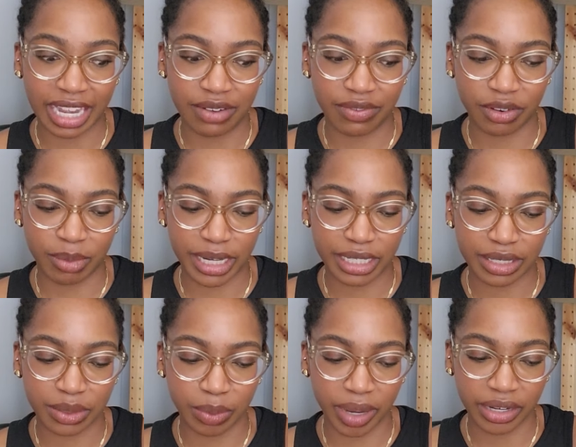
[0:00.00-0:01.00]
for my
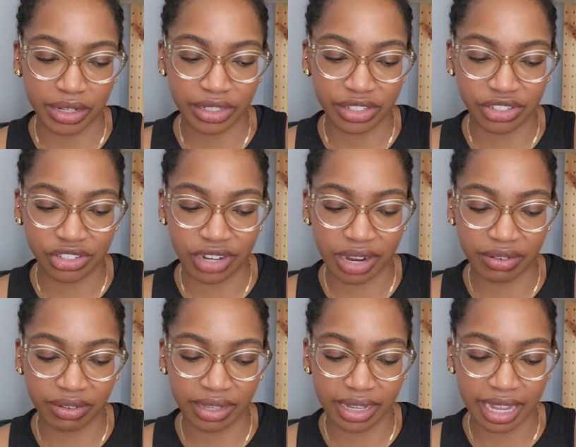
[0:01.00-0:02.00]
sweaters,
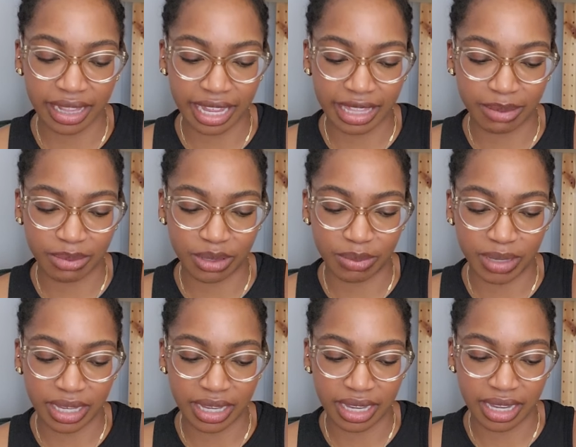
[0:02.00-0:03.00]
generally I like them to
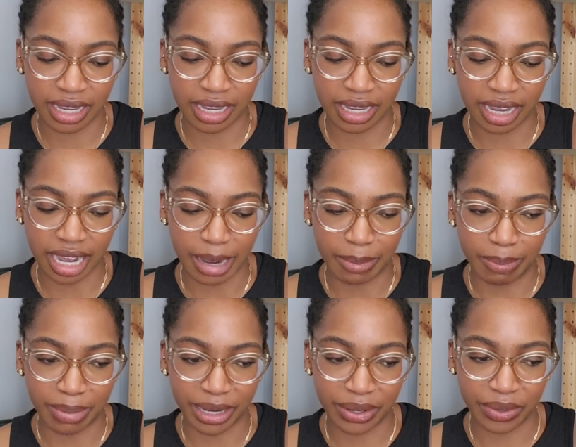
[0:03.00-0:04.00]
be
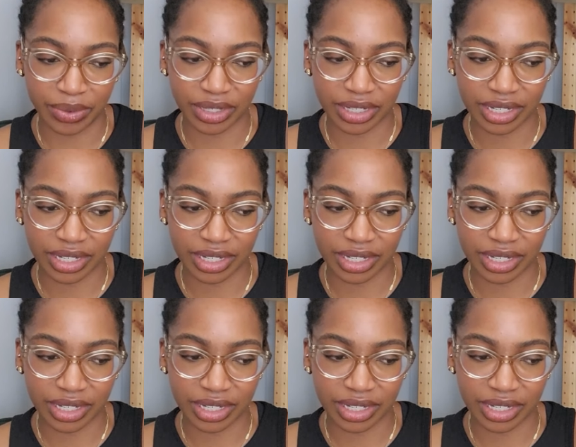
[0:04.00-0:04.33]
about